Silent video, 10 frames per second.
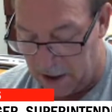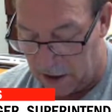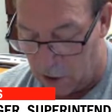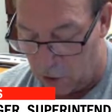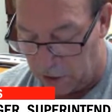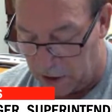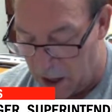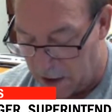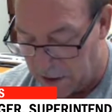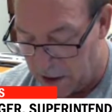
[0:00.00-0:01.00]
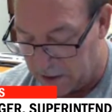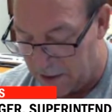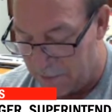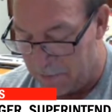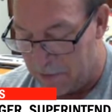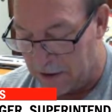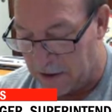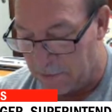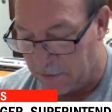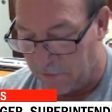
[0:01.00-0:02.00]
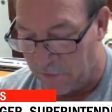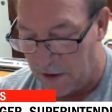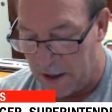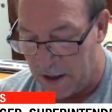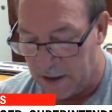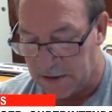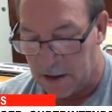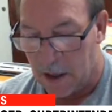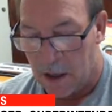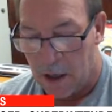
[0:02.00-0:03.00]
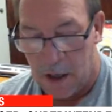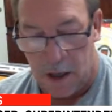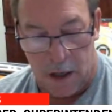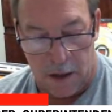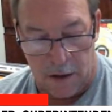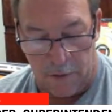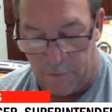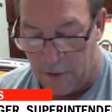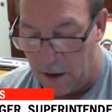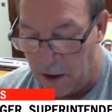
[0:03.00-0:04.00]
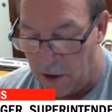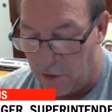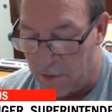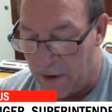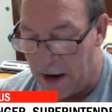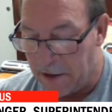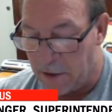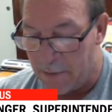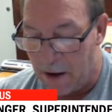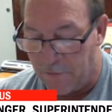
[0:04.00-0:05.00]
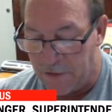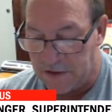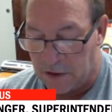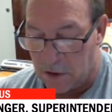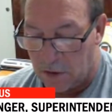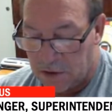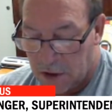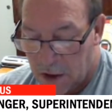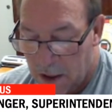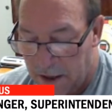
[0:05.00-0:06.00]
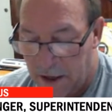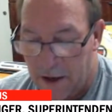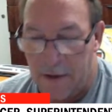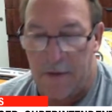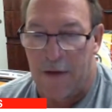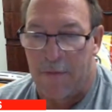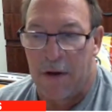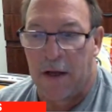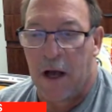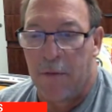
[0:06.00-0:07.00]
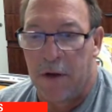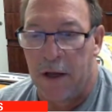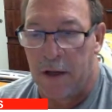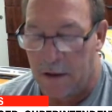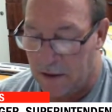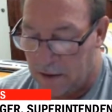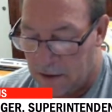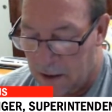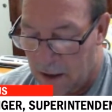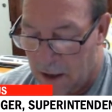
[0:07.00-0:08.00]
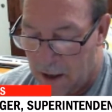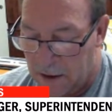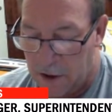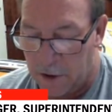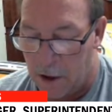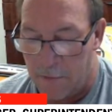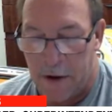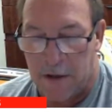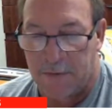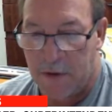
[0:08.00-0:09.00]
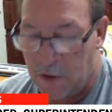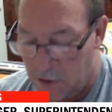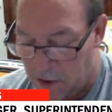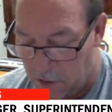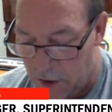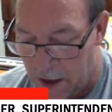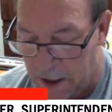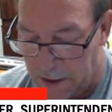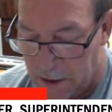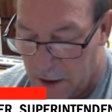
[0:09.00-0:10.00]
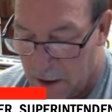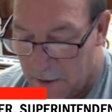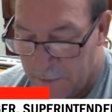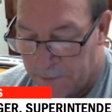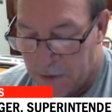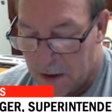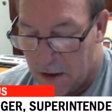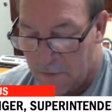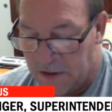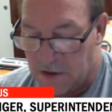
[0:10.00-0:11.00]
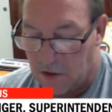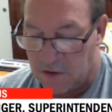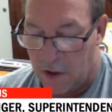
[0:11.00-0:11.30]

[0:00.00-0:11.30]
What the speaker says: a code of conduct can be picked up at the front desk. Another reminder about physicals, and they've been coming in, the kindergarten parents have been doing great. Physicals are